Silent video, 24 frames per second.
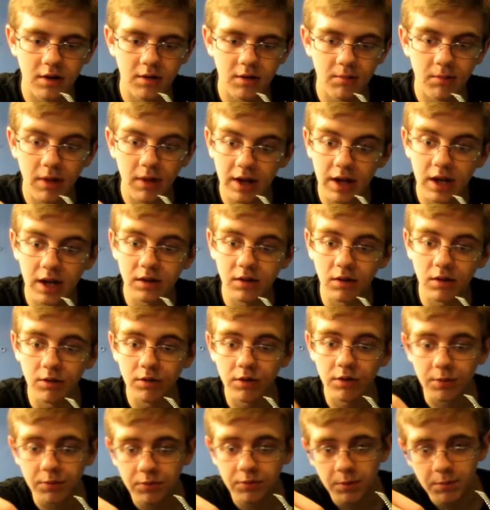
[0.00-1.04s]
Liking the
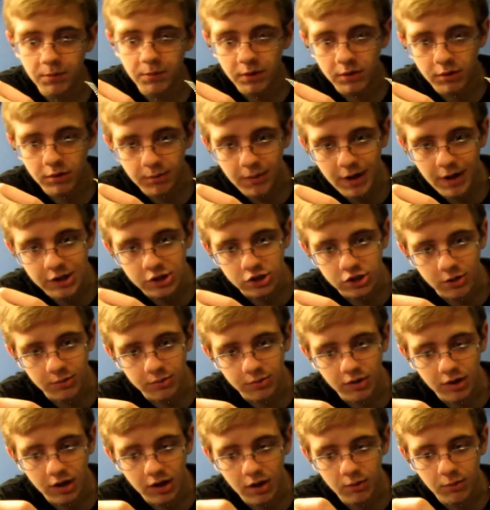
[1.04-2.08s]
look of some of these matchups.
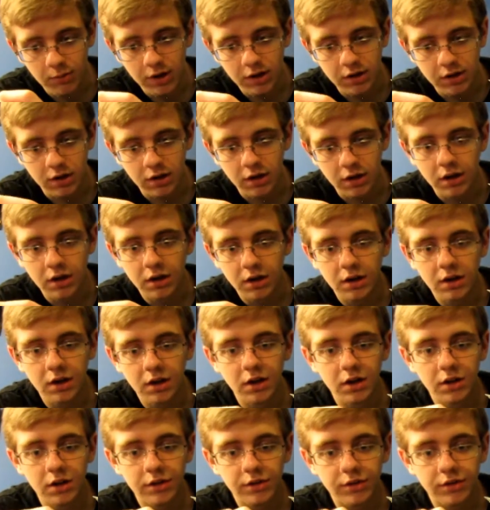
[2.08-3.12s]
I can't wait to
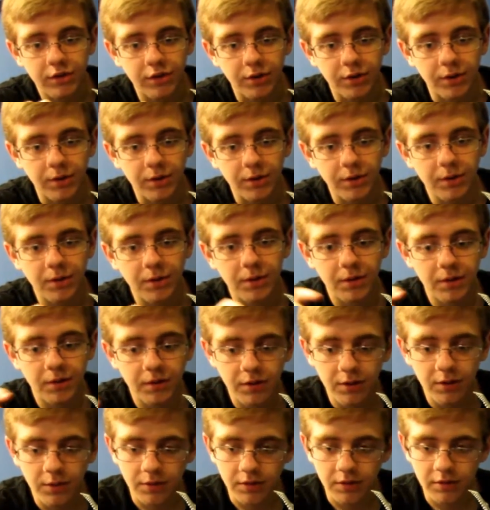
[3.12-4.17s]
start
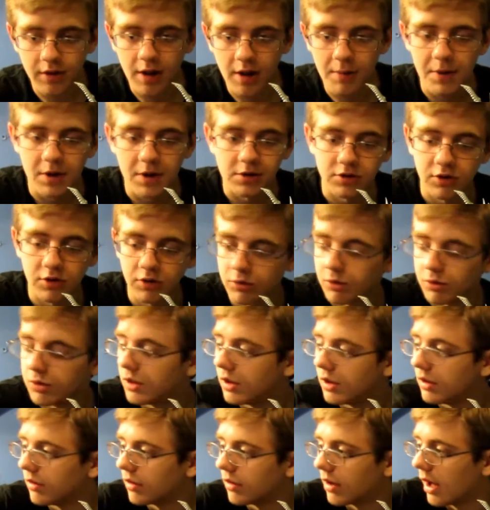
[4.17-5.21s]
doing stop motions with
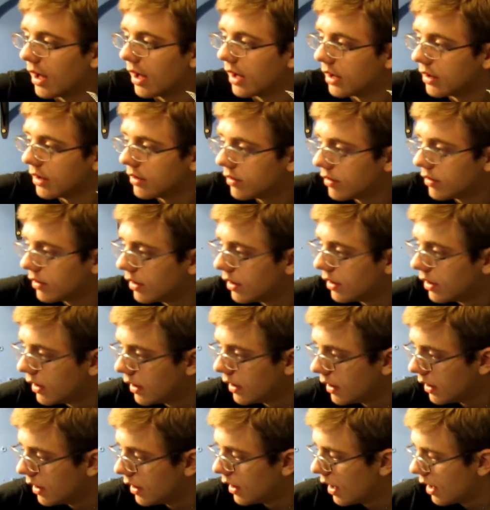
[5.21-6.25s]
these guys.
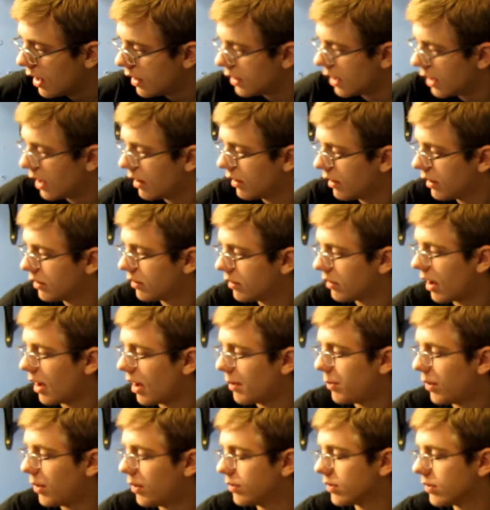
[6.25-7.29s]
Now let's
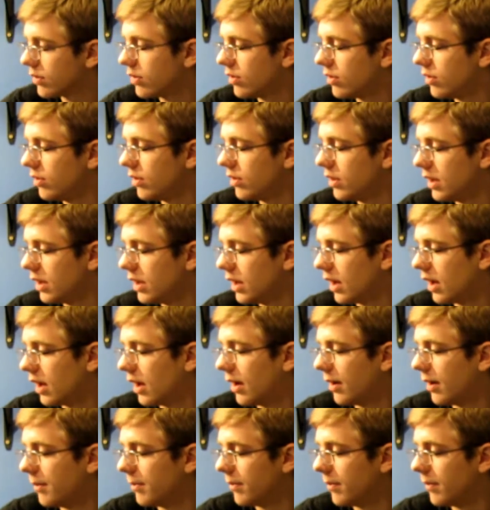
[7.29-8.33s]
hop over to
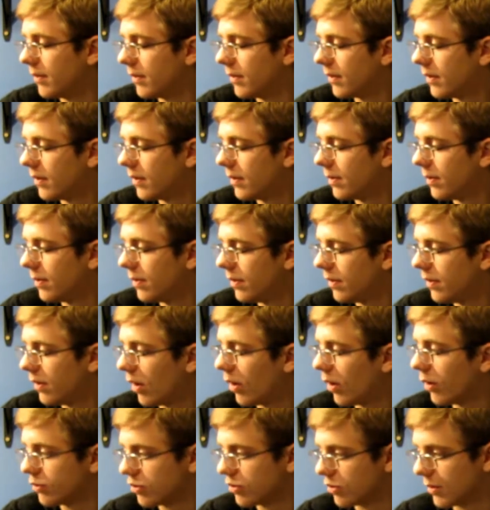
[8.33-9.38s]
the
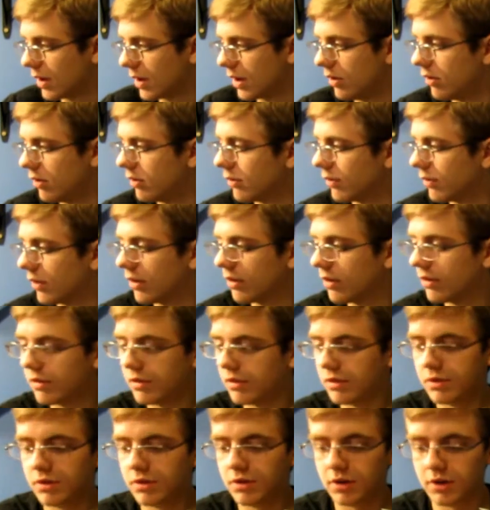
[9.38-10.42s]
Ultraman universe
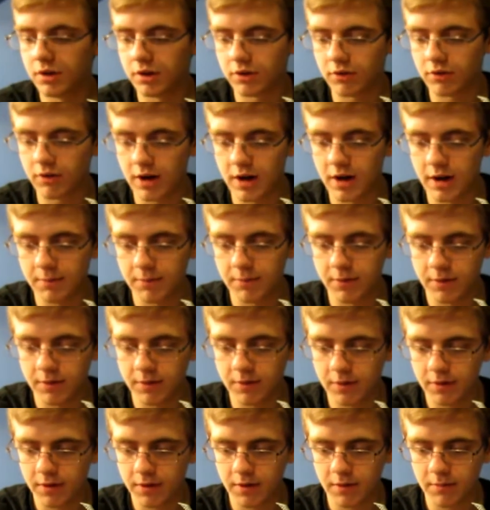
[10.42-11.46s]
and grab
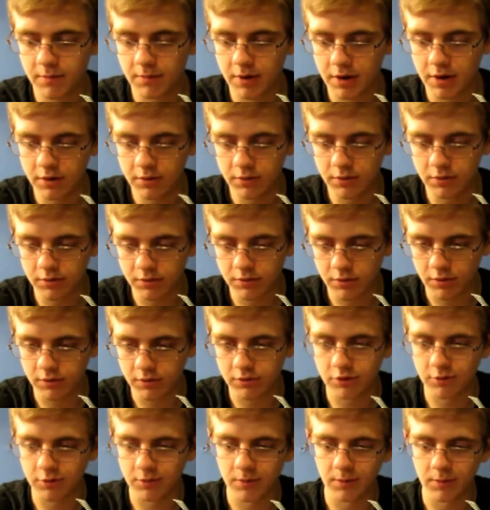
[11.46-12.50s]
my newest
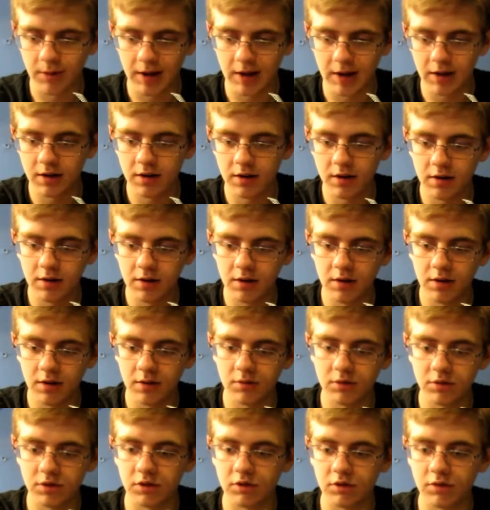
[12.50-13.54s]
Ultraman,
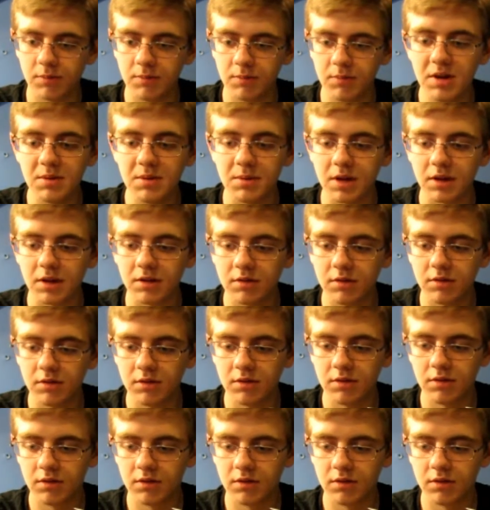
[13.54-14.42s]
which is Mebius.